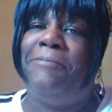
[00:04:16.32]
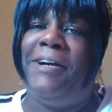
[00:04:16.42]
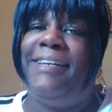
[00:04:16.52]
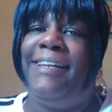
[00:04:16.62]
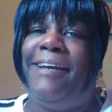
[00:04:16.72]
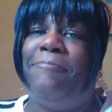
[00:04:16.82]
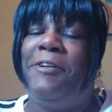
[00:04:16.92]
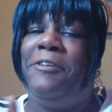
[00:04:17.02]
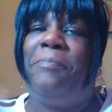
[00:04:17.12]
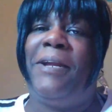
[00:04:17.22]
one that
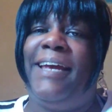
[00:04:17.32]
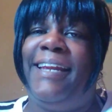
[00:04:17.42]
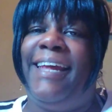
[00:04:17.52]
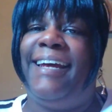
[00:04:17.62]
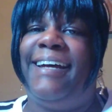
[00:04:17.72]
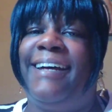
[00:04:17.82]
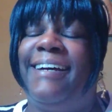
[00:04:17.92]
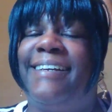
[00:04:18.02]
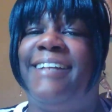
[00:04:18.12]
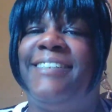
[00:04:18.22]
when you playing
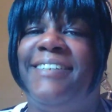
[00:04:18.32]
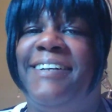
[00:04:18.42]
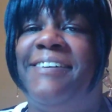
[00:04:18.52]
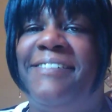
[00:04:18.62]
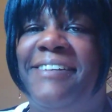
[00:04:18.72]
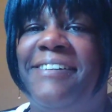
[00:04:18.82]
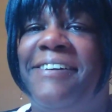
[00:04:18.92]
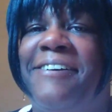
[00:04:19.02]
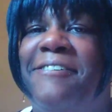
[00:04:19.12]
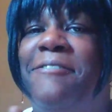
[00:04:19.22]
that Catch a Girl, Get a
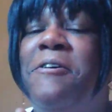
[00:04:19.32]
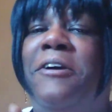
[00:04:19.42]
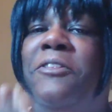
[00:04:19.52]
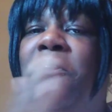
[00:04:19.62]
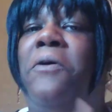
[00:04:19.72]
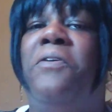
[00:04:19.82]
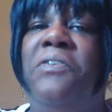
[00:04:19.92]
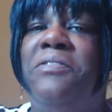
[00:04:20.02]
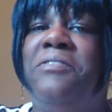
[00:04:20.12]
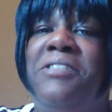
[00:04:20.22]
Girl, the
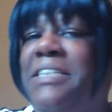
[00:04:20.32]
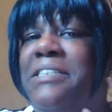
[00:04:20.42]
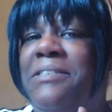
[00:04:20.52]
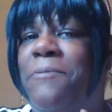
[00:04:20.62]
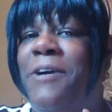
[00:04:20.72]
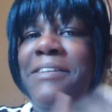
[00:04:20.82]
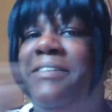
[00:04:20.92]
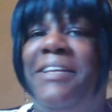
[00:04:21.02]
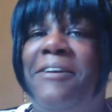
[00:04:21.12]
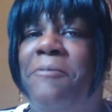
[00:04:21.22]
old Gucci is the one you
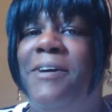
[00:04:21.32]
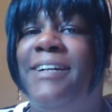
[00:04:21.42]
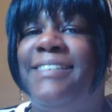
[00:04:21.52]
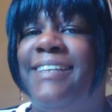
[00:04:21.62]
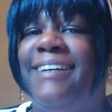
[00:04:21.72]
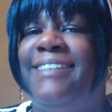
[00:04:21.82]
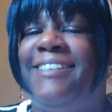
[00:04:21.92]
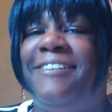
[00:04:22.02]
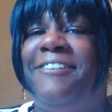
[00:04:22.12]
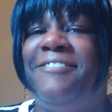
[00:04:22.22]
didn't want
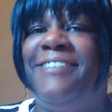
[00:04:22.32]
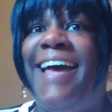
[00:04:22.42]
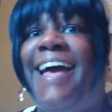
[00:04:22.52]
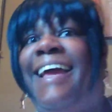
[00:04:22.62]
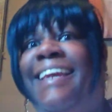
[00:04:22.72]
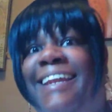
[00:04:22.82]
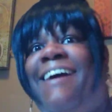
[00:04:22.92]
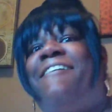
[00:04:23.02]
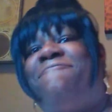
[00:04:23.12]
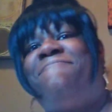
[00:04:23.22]
touching you. Get
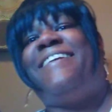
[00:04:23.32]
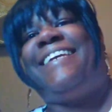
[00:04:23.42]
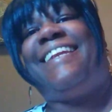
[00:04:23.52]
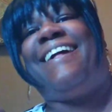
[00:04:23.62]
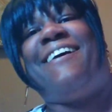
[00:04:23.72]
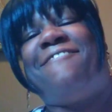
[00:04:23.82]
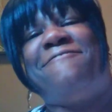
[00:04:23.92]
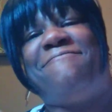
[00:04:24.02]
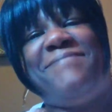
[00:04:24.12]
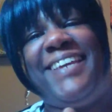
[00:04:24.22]
off me, get
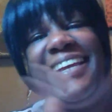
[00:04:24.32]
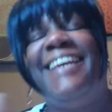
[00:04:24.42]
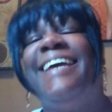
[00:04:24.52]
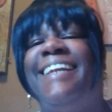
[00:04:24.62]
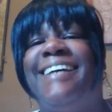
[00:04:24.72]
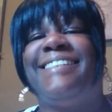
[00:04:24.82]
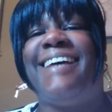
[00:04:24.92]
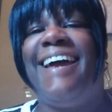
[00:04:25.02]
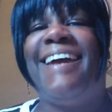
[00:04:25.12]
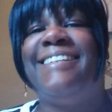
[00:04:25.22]
off me. That's
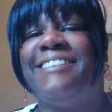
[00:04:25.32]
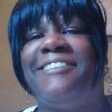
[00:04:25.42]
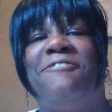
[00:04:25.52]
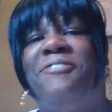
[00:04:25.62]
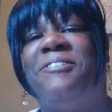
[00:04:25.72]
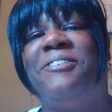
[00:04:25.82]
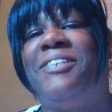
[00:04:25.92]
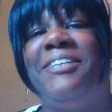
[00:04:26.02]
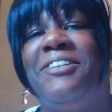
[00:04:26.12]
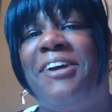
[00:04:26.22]
how Angela feels.
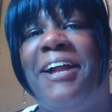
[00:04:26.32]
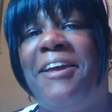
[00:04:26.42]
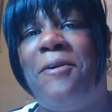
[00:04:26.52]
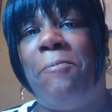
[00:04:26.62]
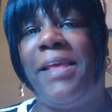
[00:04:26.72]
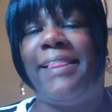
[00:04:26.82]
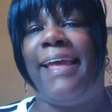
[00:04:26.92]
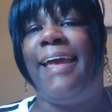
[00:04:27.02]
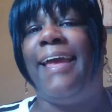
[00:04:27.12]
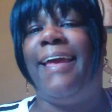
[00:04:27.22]
She ain't trying to admit
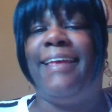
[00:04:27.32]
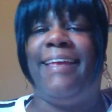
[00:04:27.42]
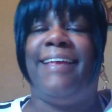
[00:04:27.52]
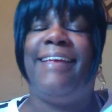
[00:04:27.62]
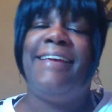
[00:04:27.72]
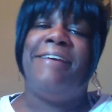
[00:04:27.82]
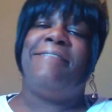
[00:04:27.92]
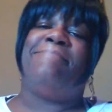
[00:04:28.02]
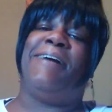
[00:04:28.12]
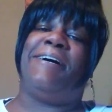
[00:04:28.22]
that.
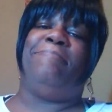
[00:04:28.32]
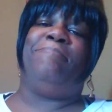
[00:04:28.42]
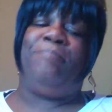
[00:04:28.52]
But